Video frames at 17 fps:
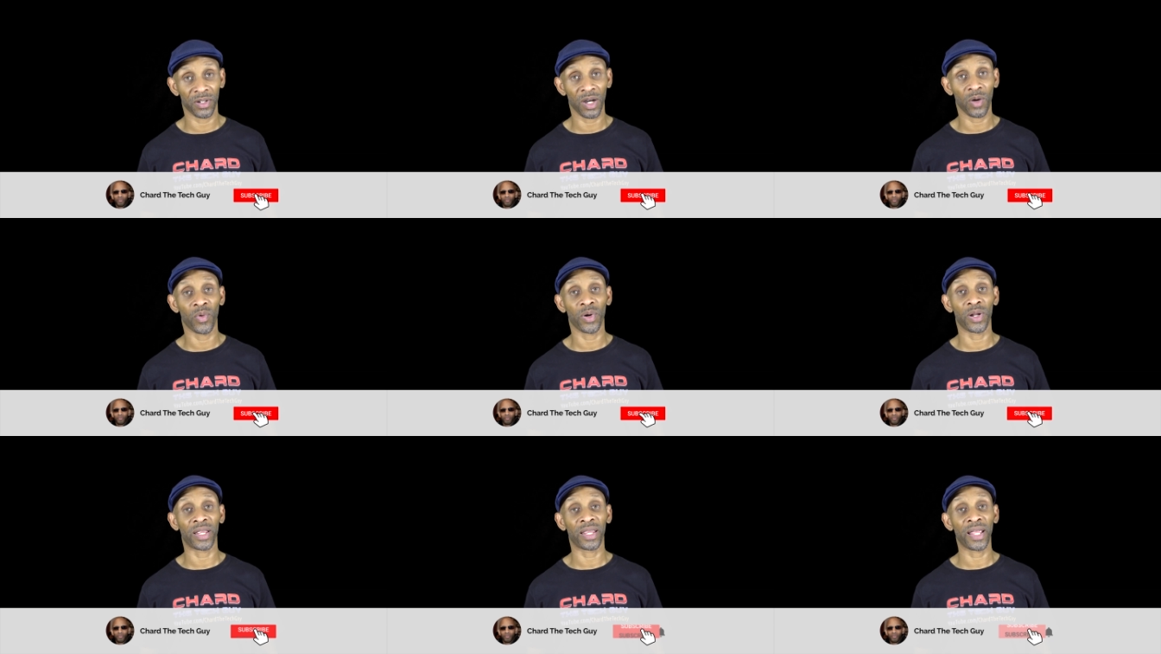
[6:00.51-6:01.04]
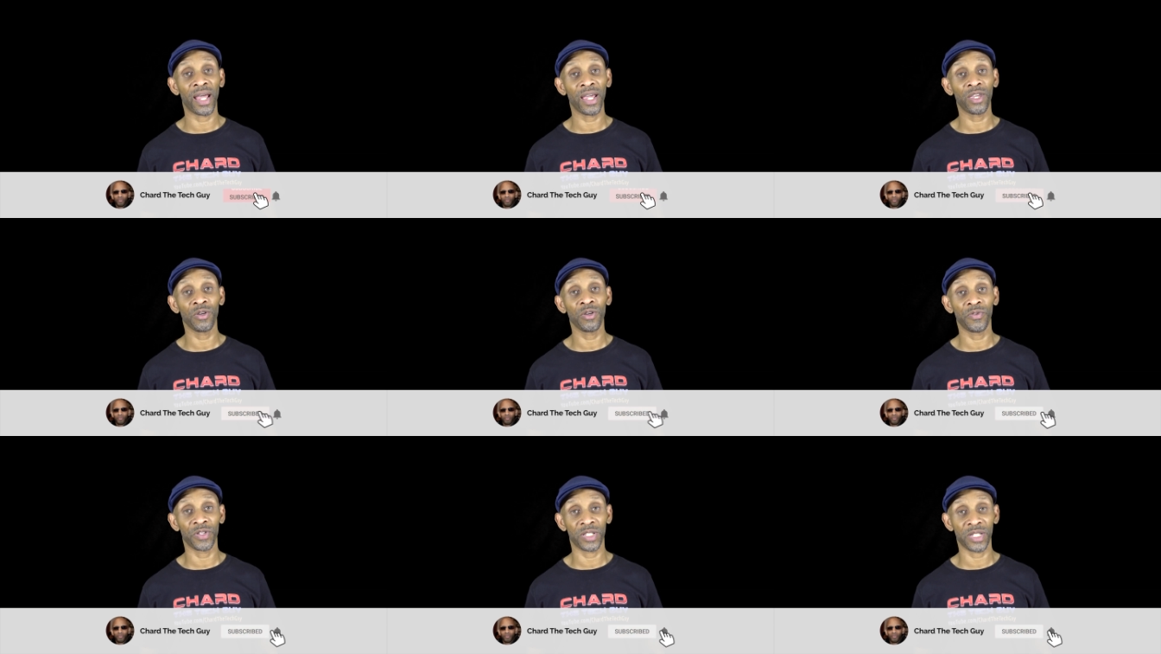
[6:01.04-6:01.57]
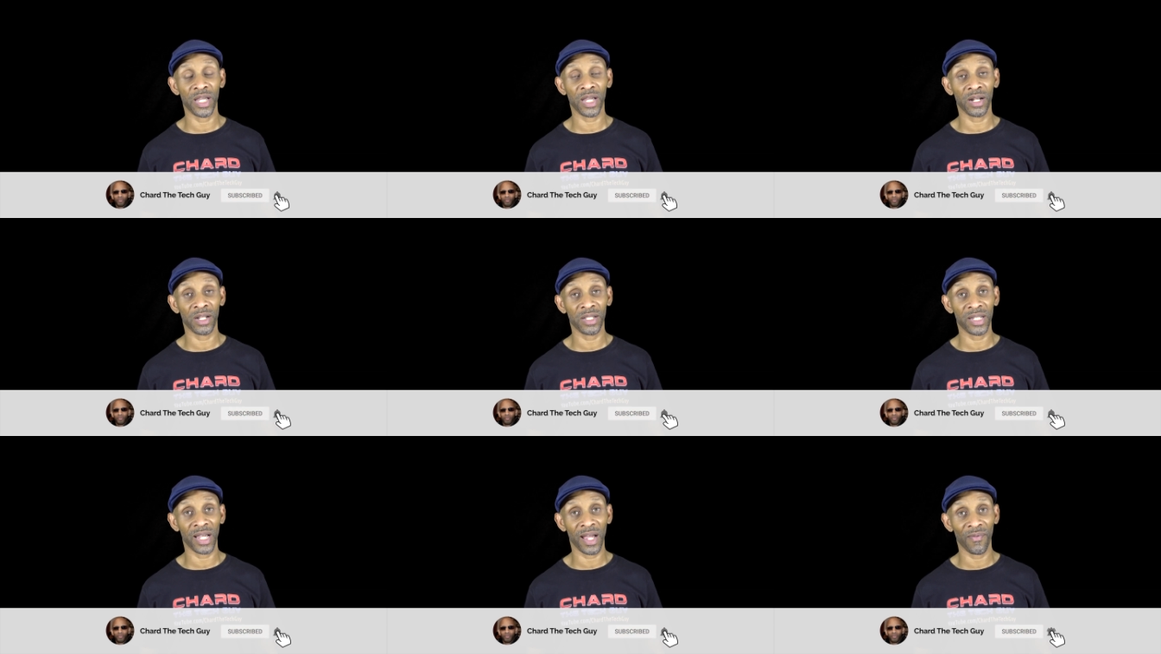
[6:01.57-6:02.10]
I want to thank you for taking
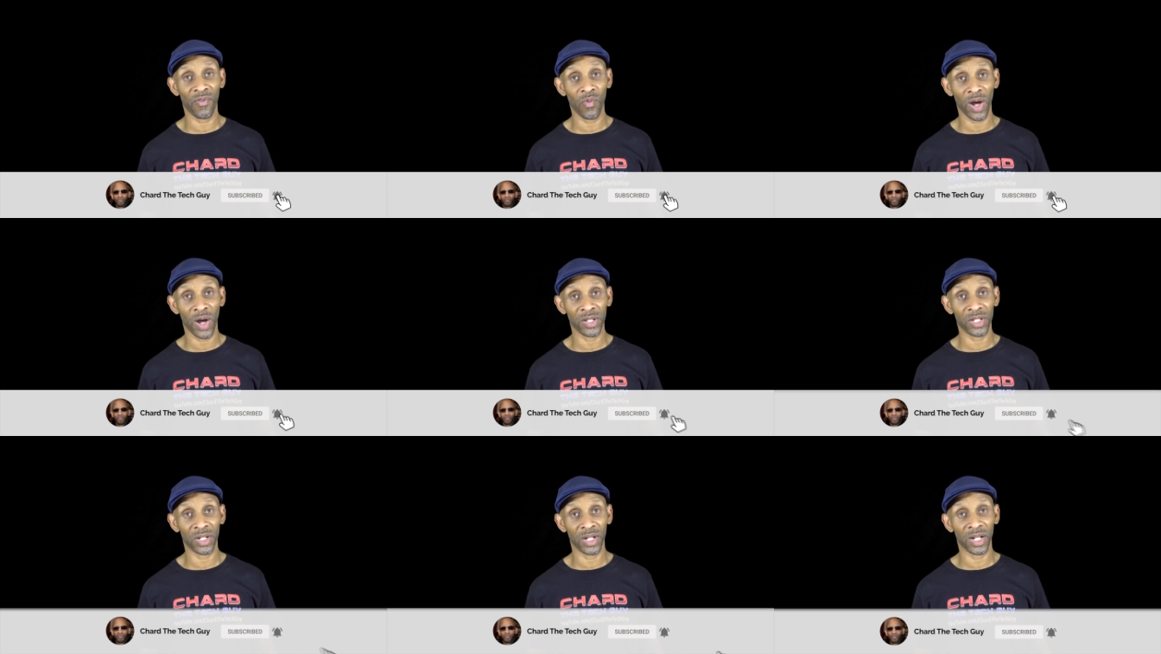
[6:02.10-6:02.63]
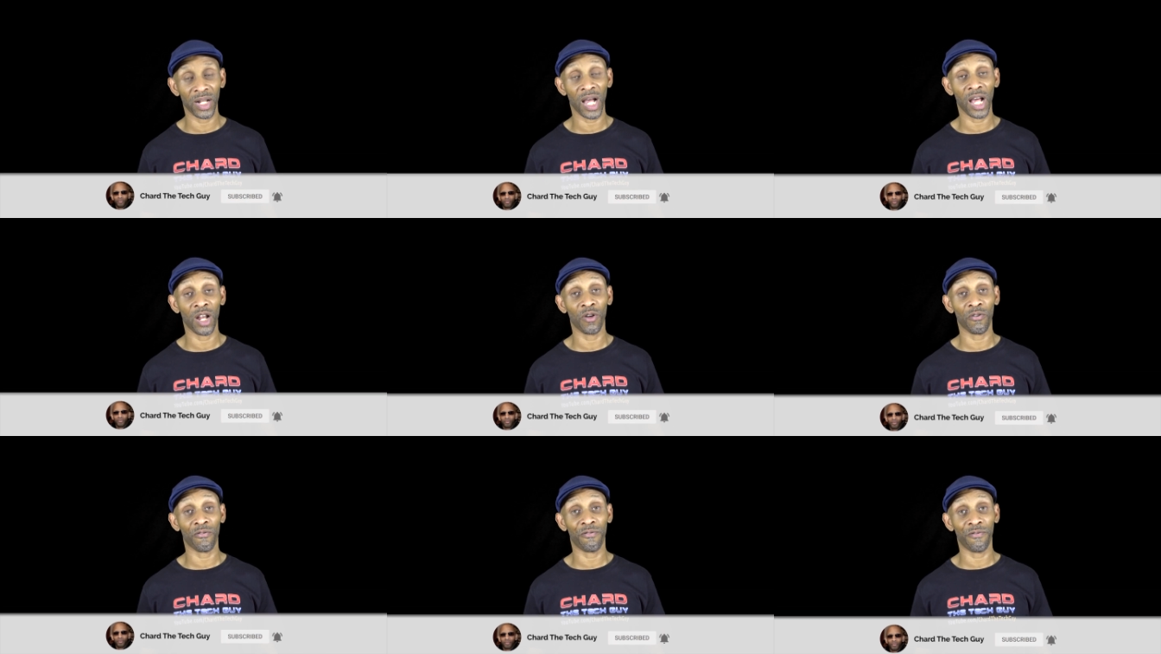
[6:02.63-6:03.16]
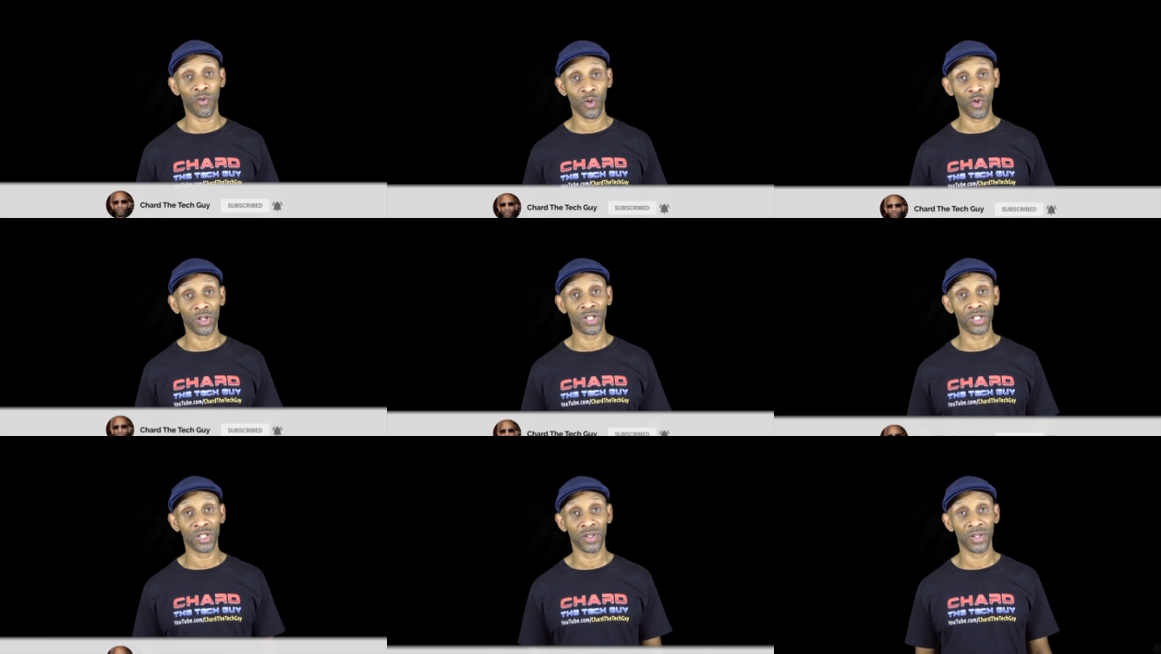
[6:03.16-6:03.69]
the time for watching it. I look
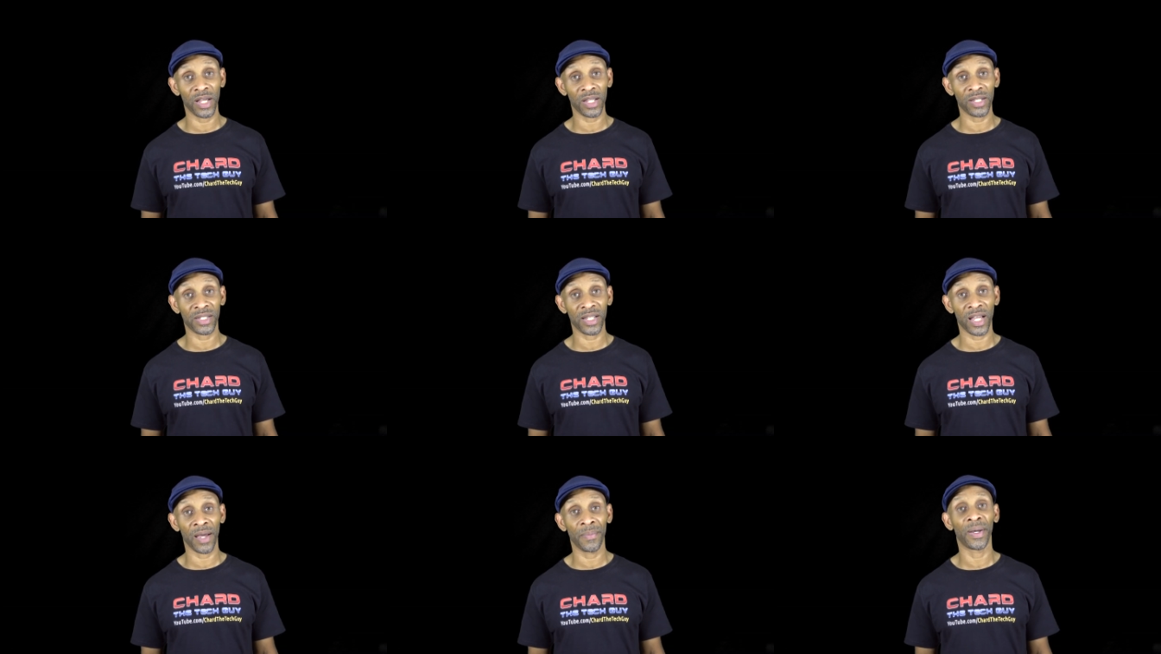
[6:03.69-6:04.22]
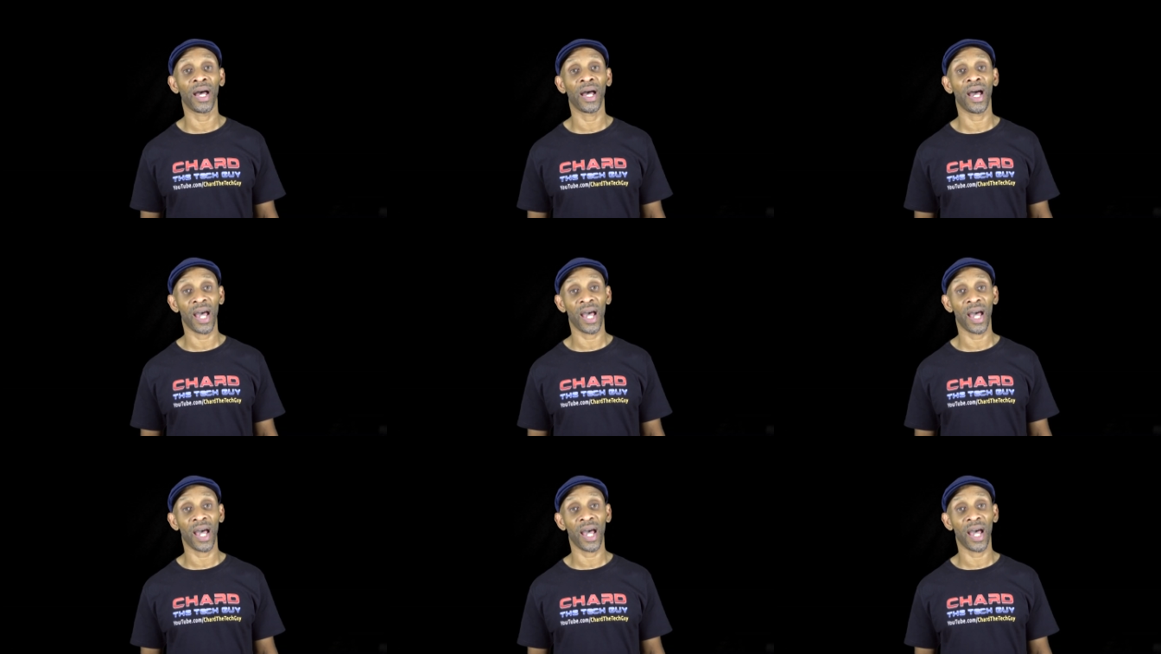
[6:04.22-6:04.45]
forward to see you next time.